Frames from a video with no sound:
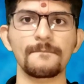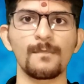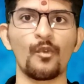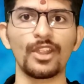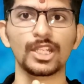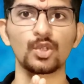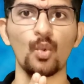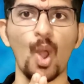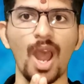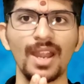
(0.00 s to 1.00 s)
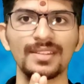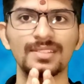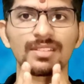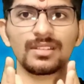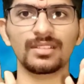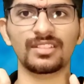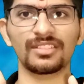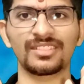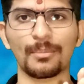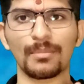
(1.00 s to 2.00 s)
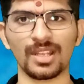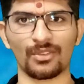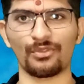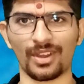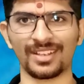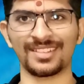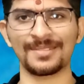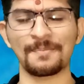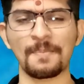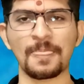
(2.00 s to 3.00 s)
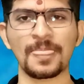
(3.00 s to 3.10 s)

moving towards uh, the number one